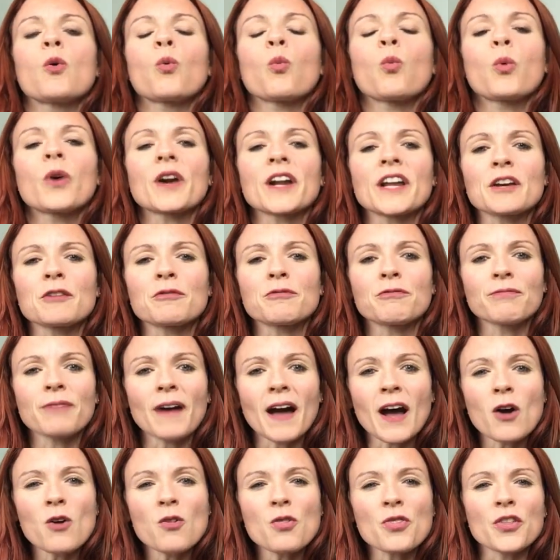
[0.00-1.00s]
What I
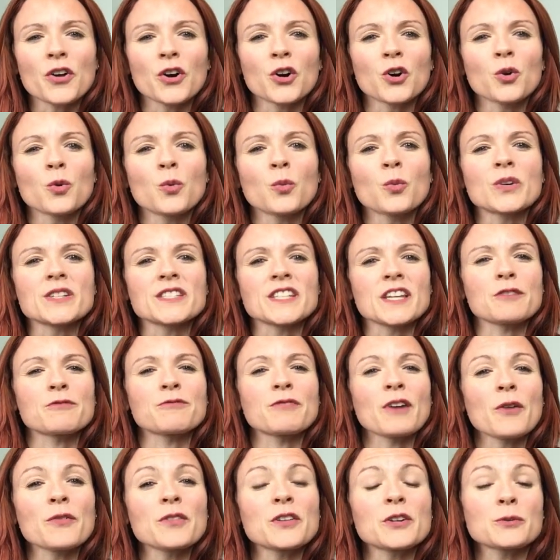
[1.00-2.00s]
found though was I
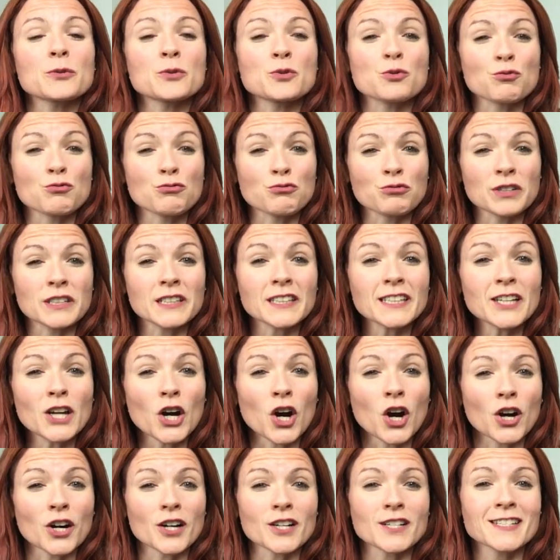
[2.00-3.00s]
found that it was really
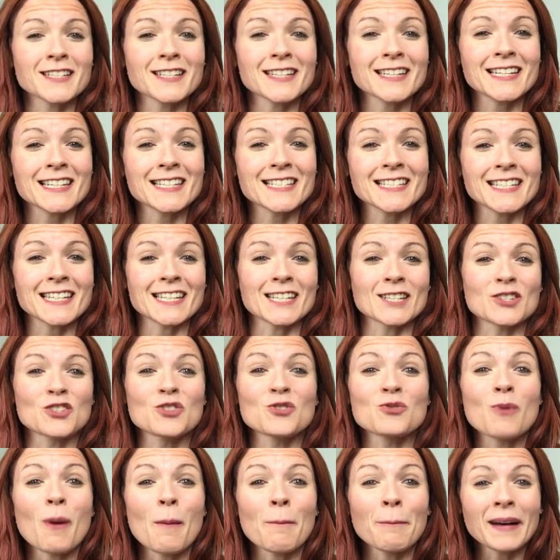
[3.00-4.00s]
hard to
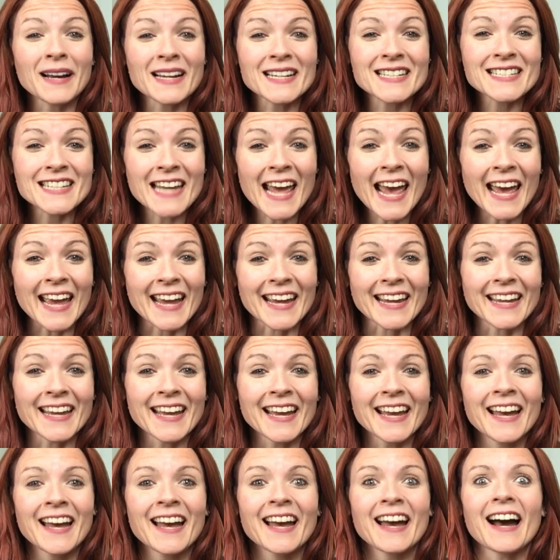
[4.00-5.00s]
continue my day.
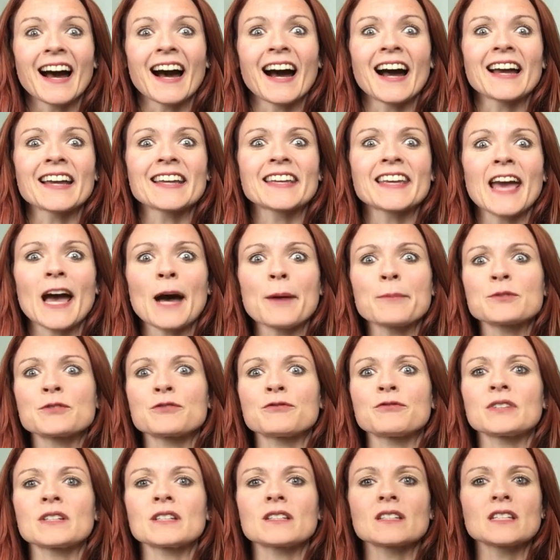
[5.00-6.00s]
I kept
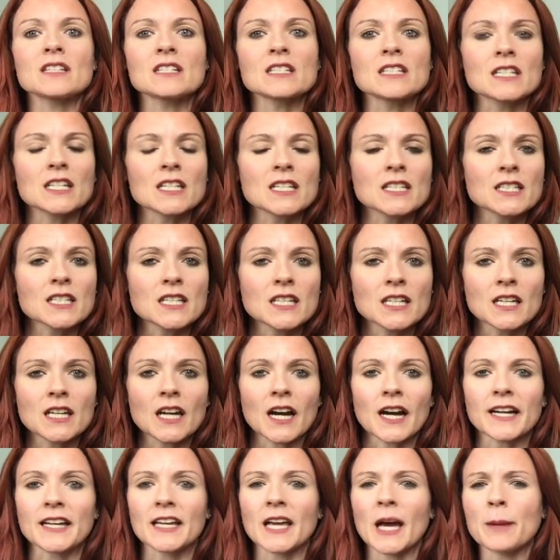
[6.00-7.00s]
feeling dizzy,
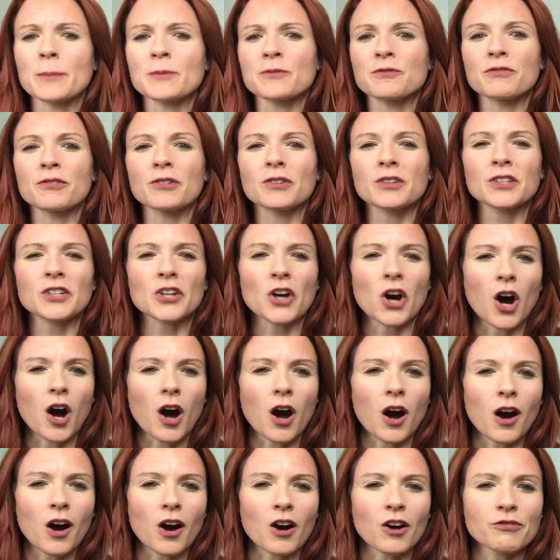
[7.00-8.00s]
I kept feeling
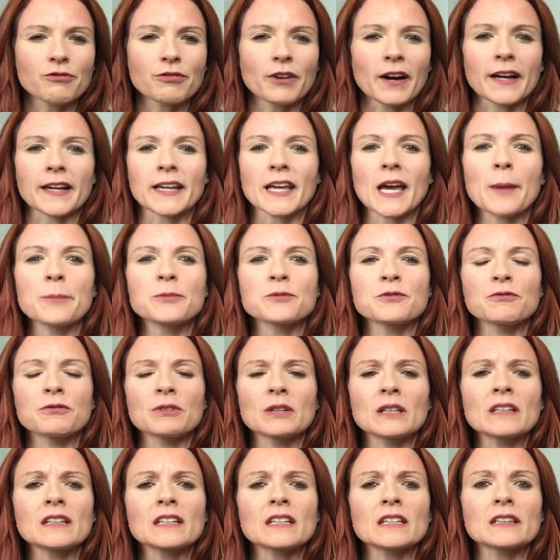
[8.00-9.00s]
off, I kept
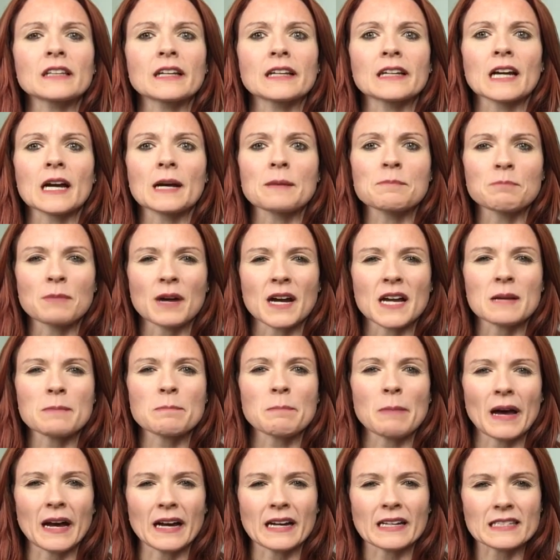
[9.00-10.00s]
feeling like I might
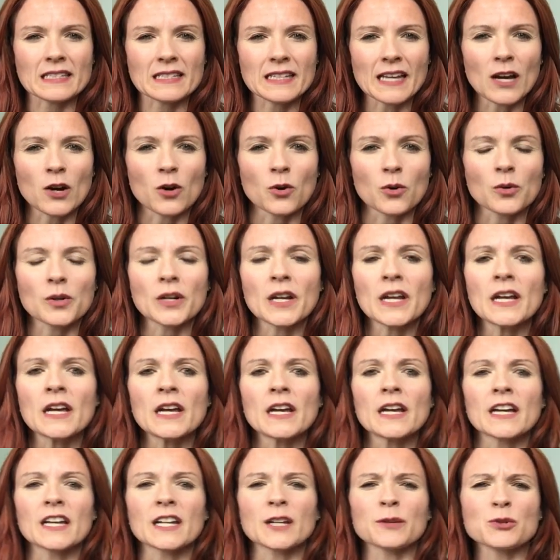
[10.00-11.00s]
pass out.
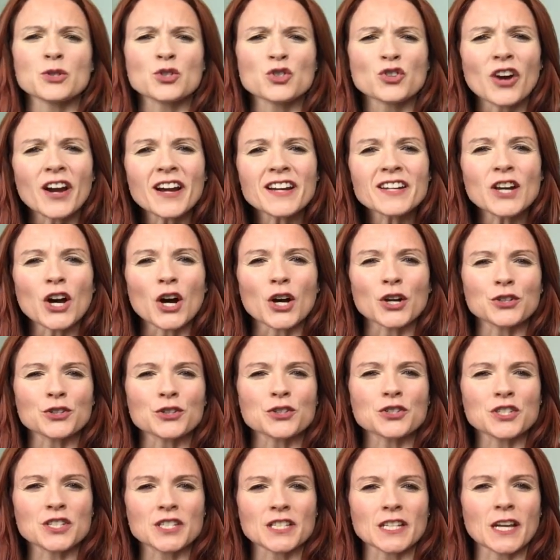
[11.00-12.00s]
And I was trying to
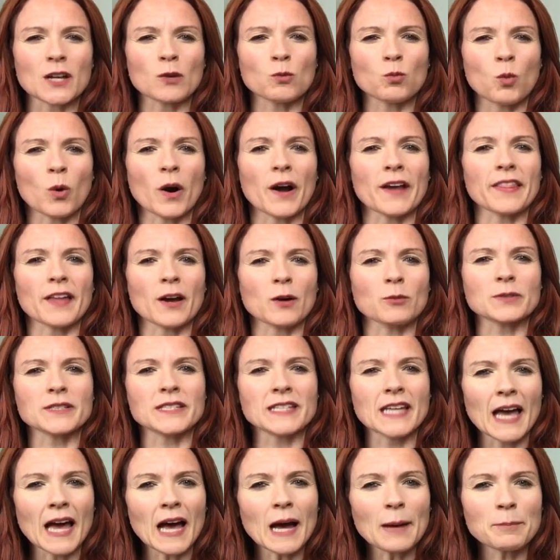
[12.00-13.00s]
understand why that was
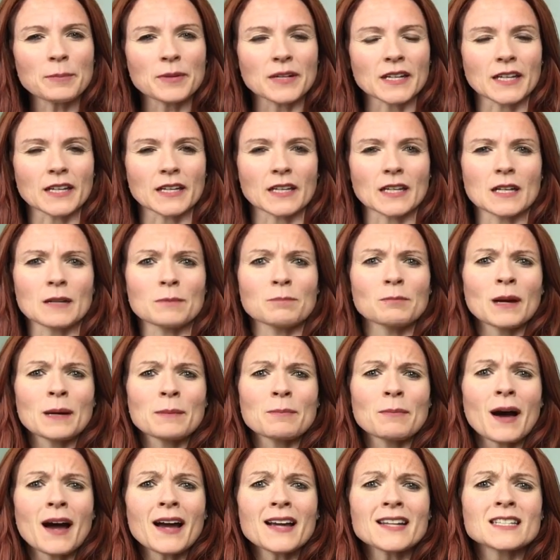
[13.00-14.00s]
happening. In my
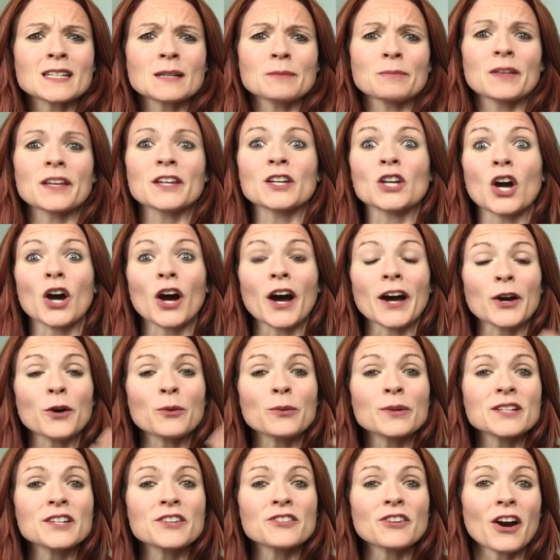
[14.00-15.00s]
mind, I'm like, I
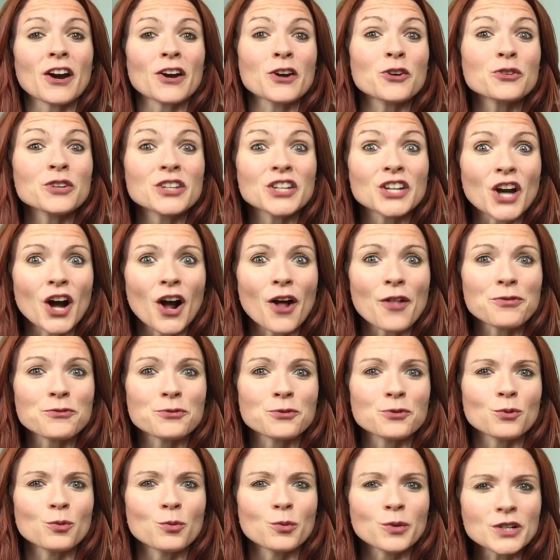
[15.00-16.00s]
already got
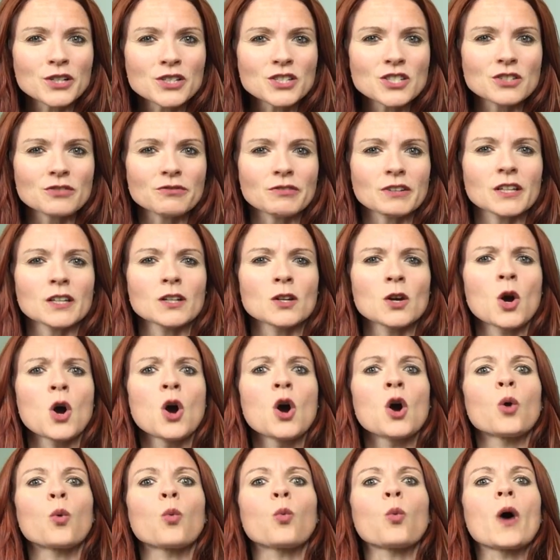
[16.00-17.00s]
through the worst of it.
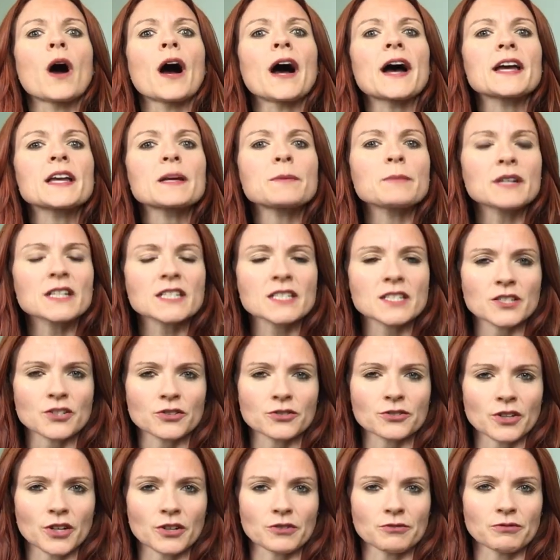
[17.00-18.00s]
Why am I
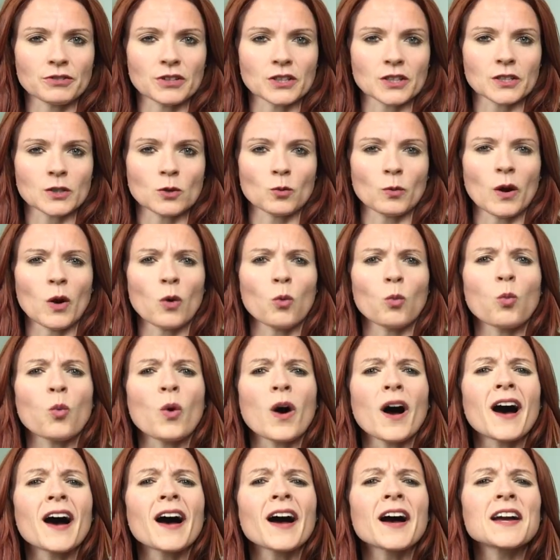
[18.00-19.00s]
still not feeling well?
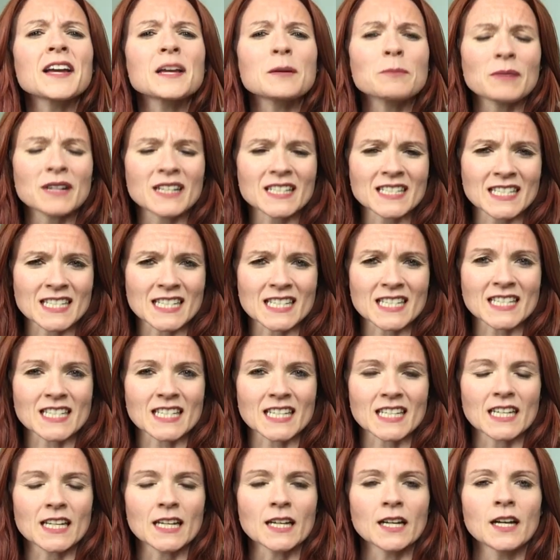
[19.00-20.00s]
Why am I
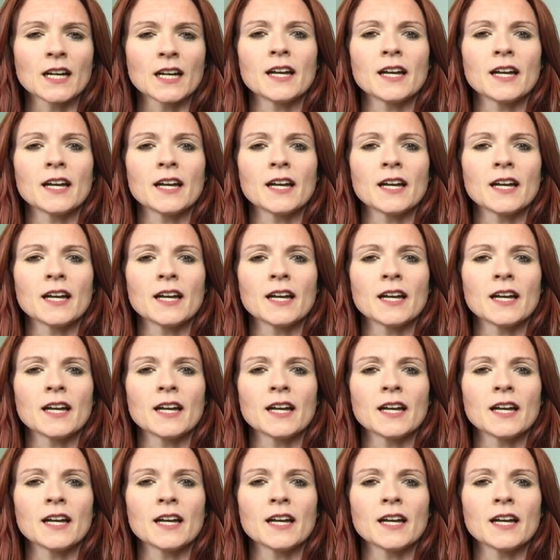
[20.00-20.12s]
dizzy?